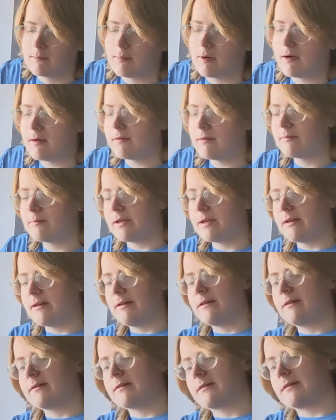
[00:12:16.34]
Part of me
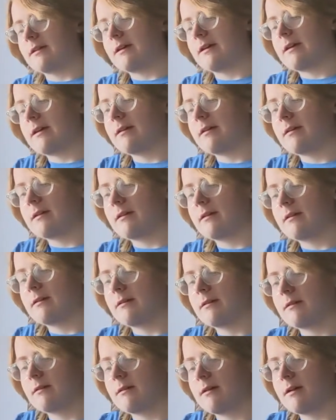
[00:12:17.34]
is like,
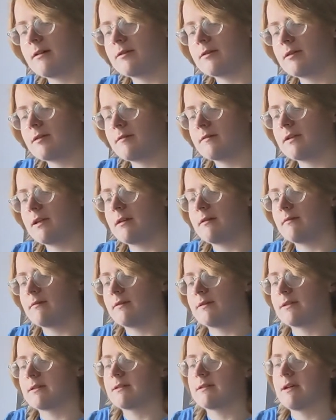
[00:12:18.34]
I should have taken
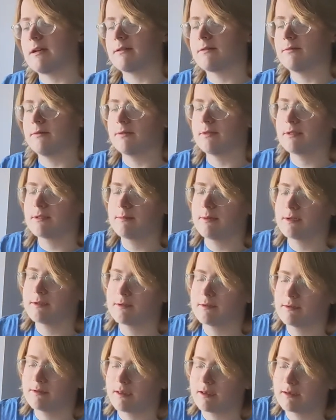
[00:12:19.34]
physics in high school just to make
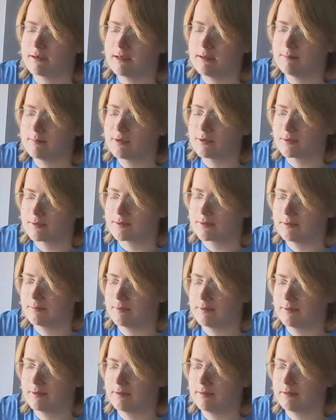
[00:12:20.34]
sure that I keep doors
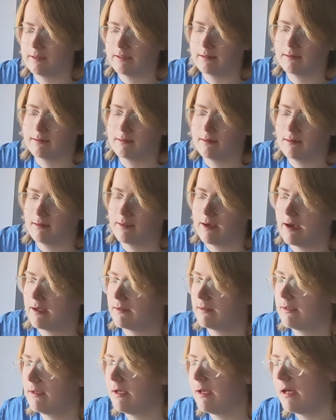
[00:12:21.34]
open and like all
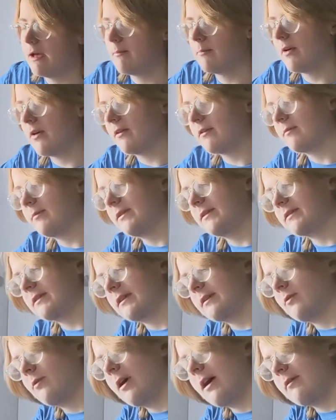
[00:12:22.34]
that. And part of me is
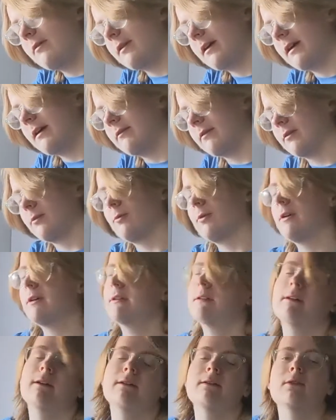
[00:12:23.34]
like, why would I ever
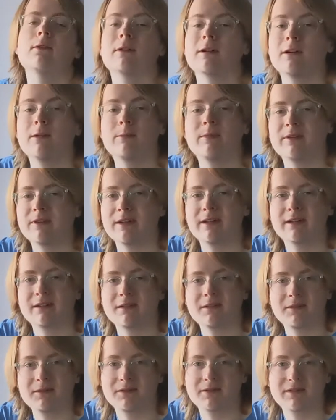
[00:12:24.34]
want a door open that
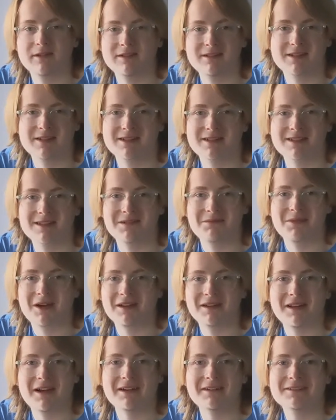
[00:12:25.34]
includes physics in
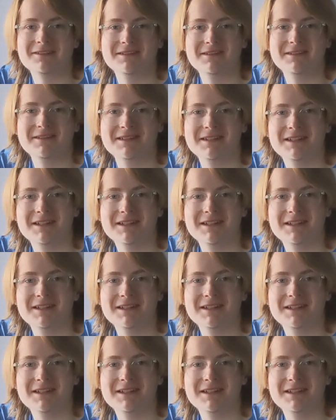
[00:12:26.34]
my life?